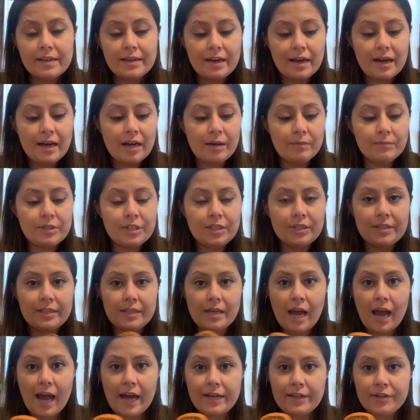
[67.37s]
to
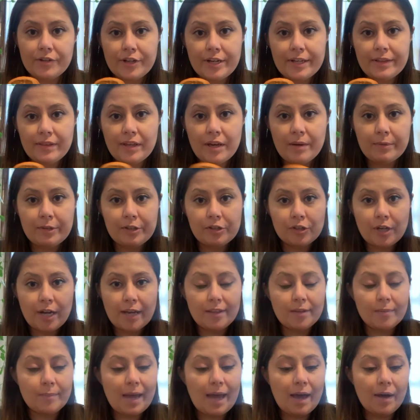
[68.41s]
dehydrate them and dry
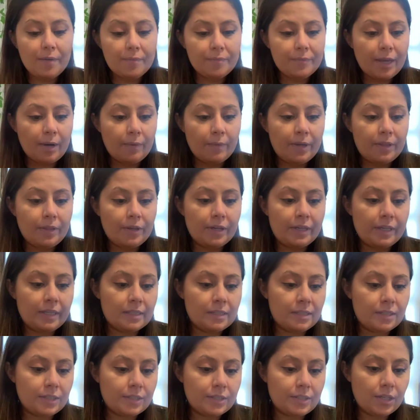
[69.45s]
them out. That way they're
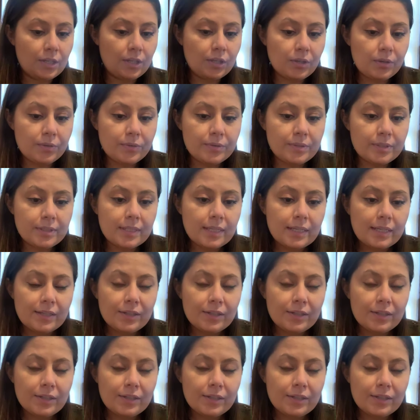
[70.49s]
easier to use.